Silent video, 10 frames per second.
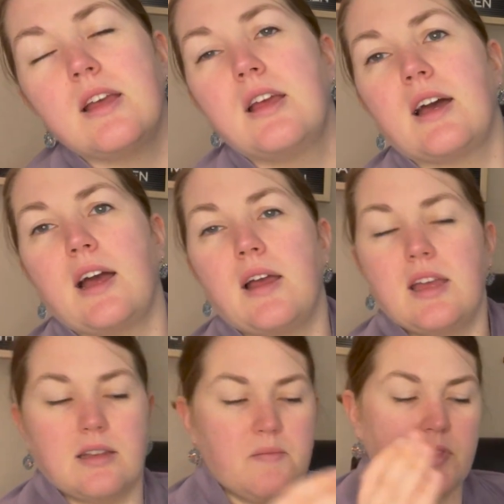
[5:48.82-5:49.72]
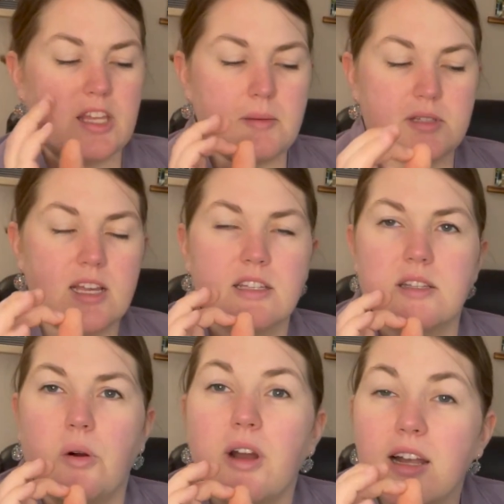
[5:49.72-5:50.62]
It keeps things
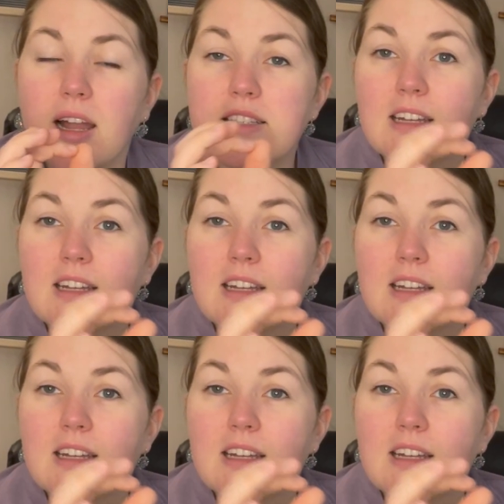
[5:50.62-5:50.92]
organized,